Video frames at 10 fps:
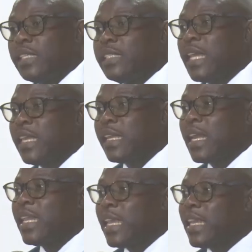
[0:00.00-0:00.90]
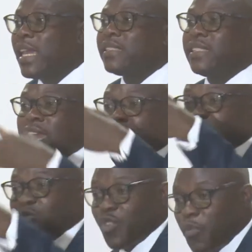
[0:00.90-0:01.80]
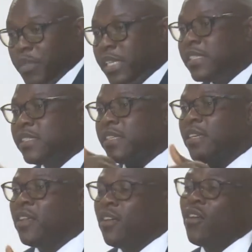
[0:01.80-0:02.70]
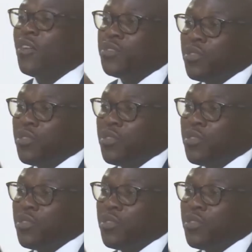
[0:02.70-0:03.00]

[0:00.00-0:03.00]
social norms and practices that promote